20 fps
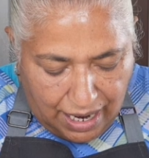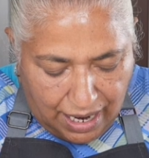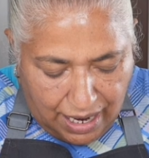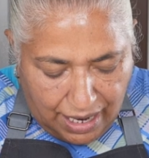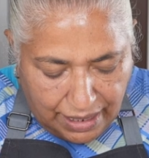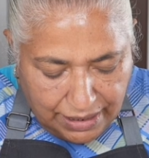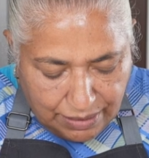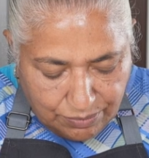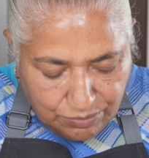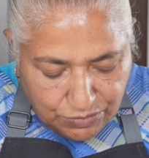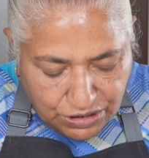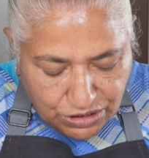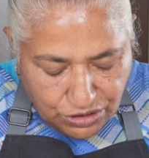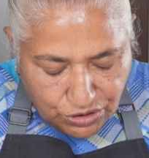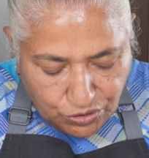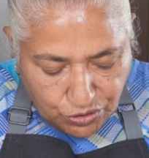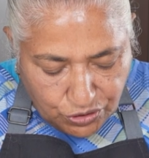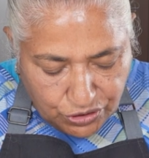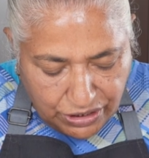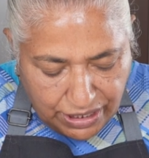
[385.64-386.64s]
I am just
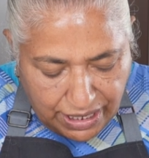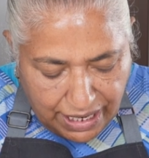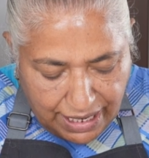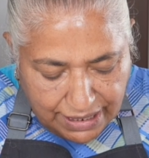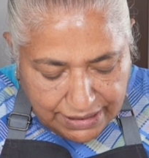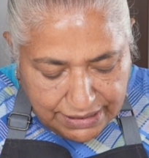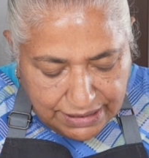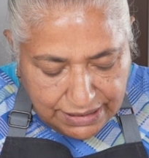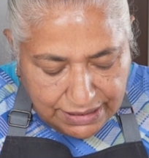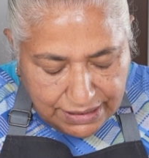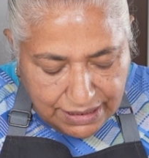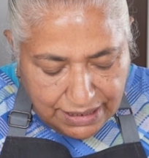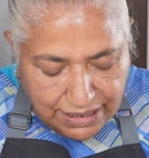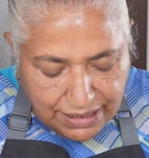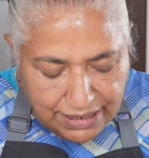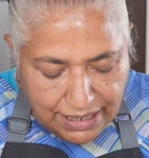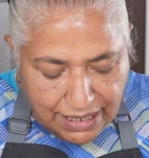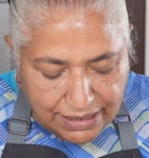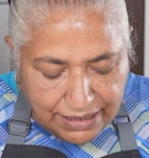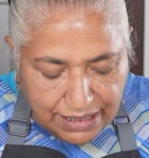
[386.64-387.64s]
going to add in
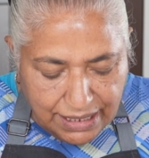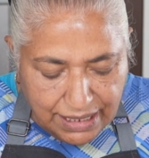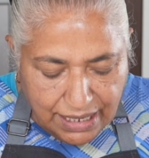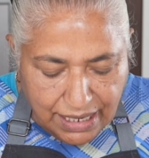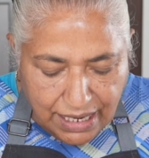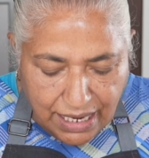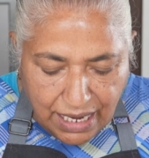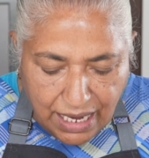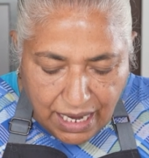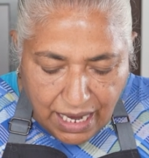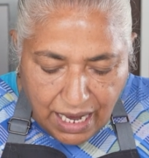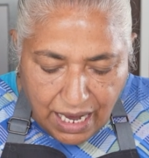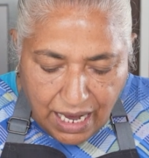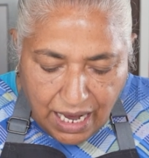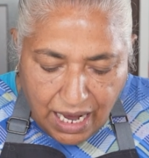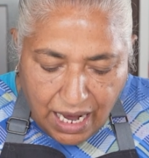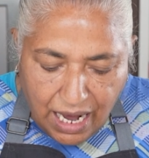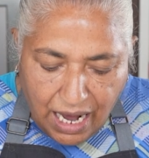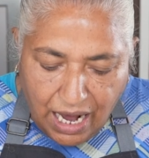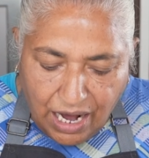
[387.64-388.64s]
another
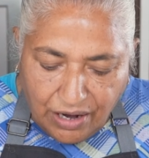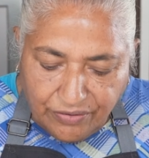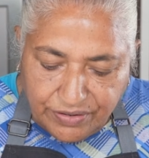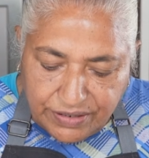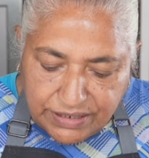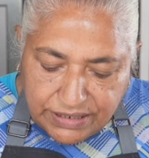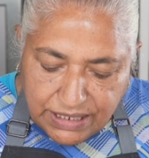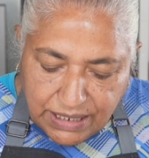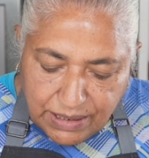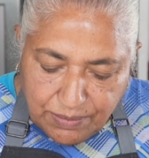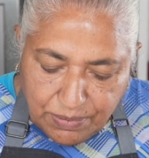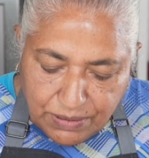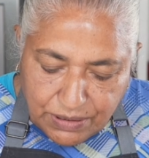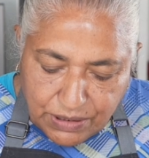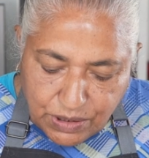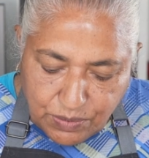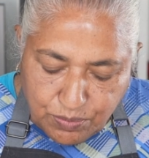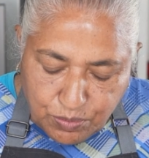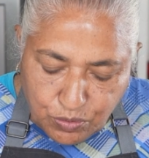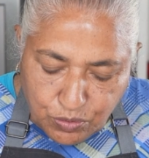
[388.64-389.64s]
half a
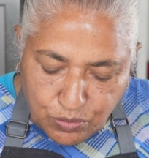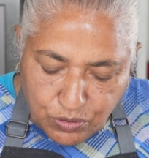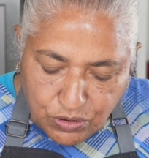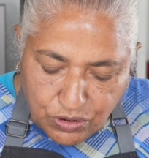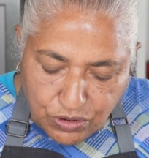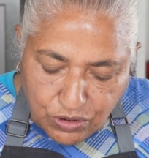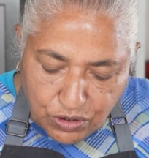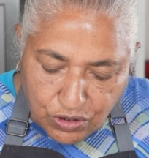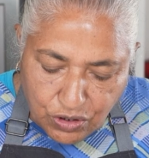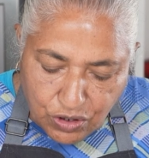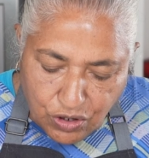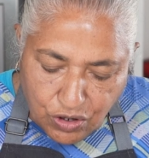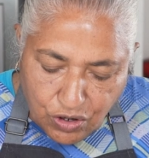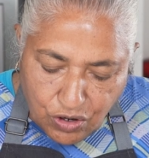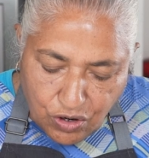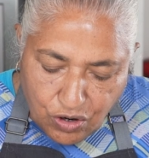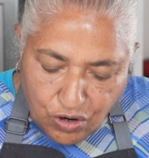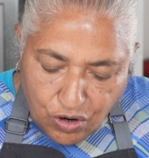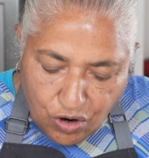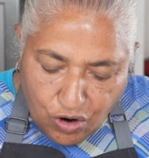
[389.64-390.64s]
tablespoon
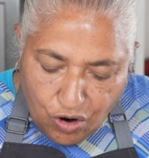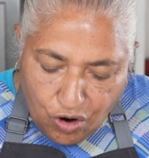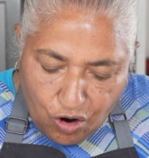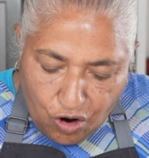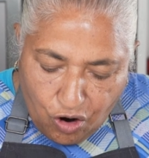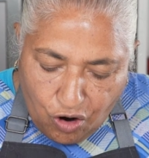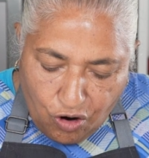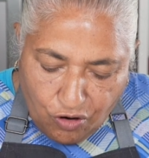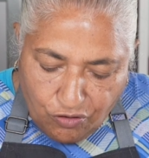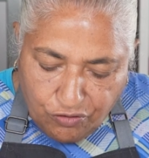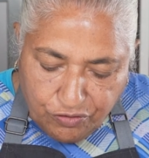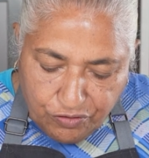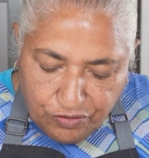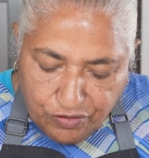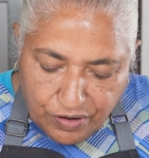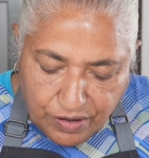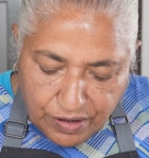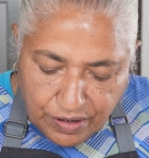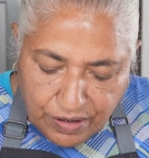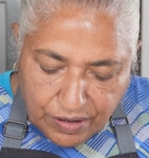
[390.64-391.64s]
of
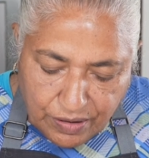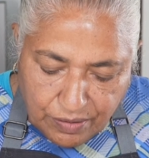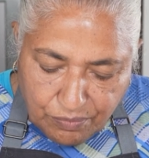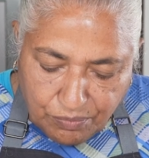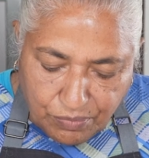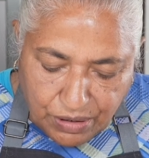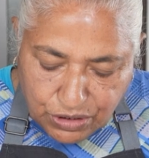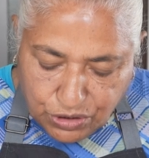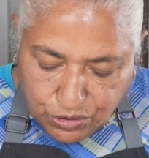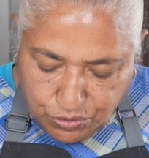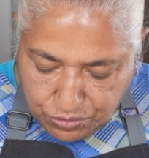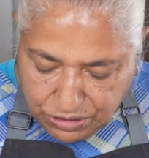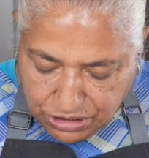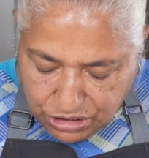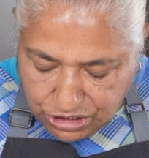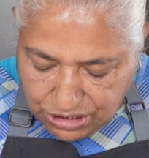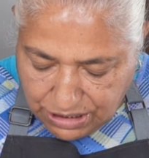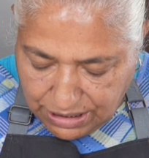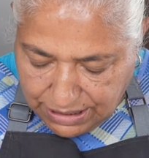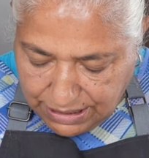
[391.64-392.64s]
my sweet
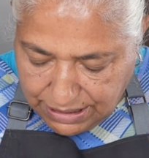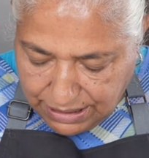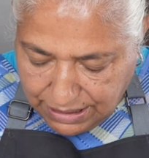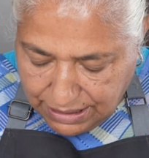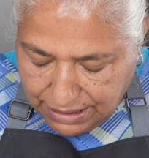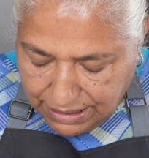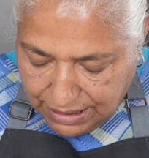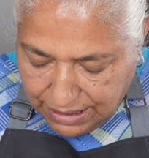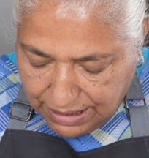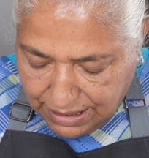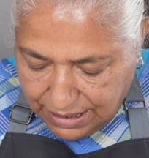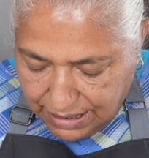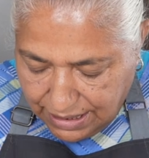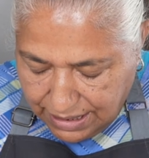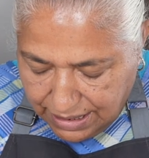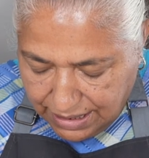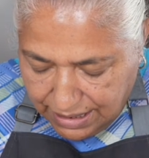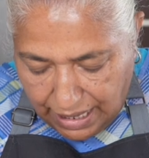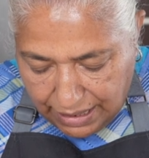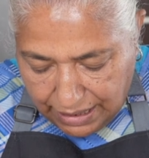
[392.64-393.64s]
chili
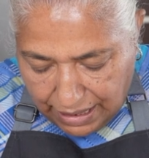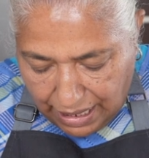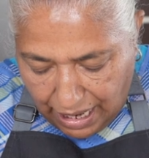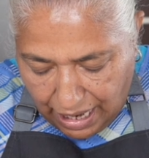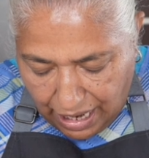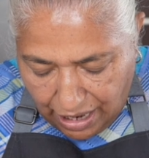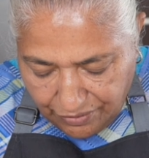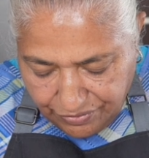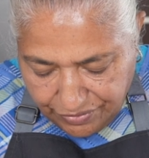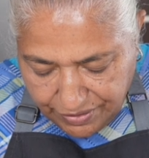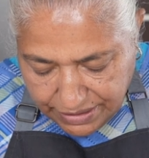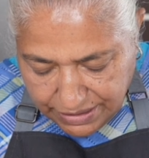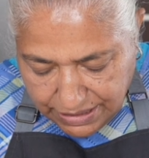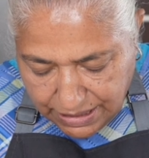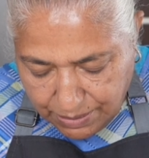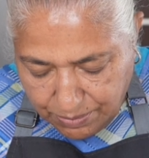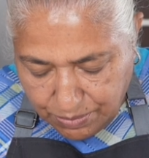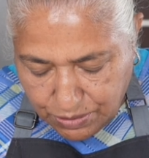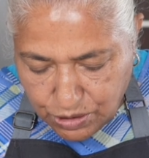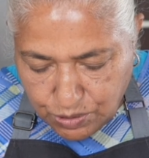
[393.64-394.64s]
and half a
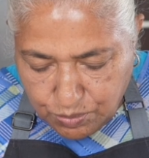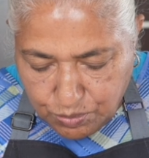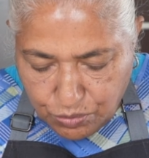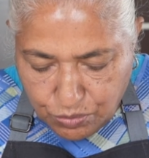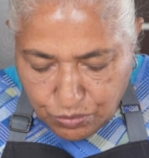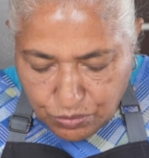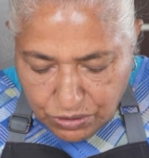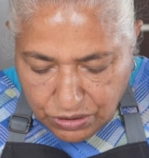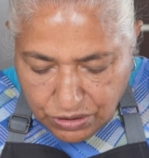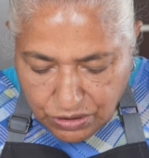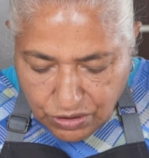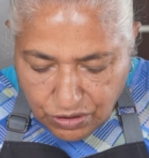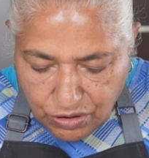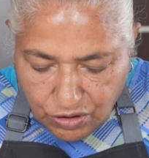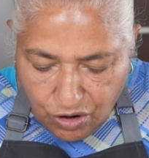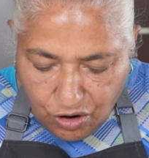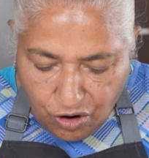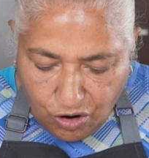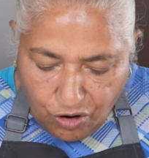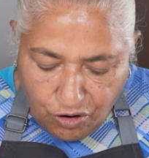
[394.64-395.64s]
tablespoon
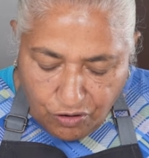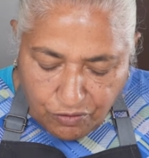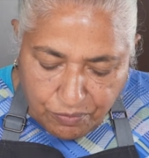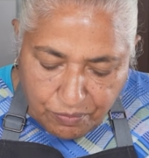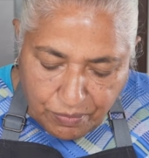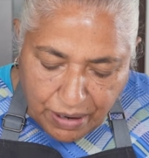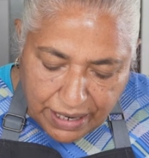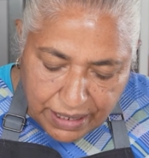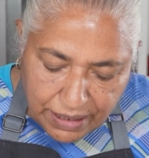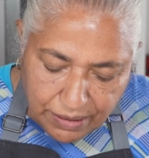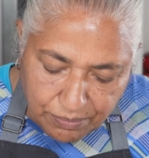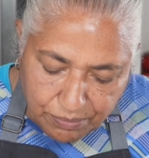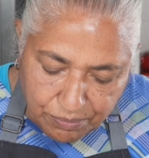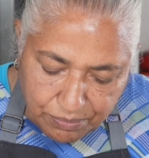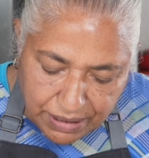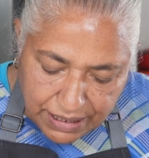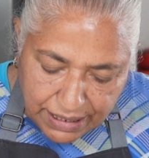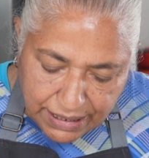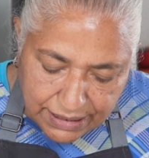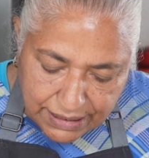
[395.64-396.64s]
of my
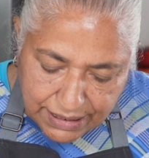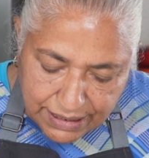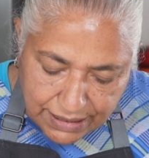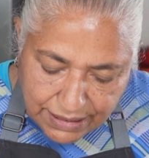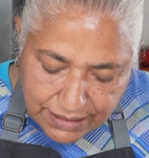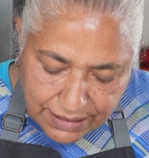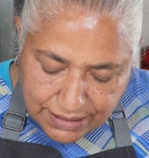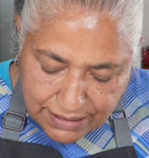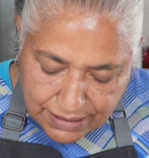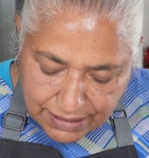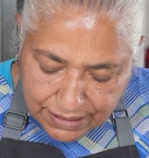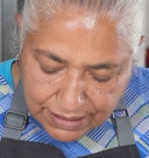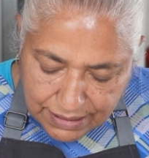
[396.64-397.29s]
mayonnaise.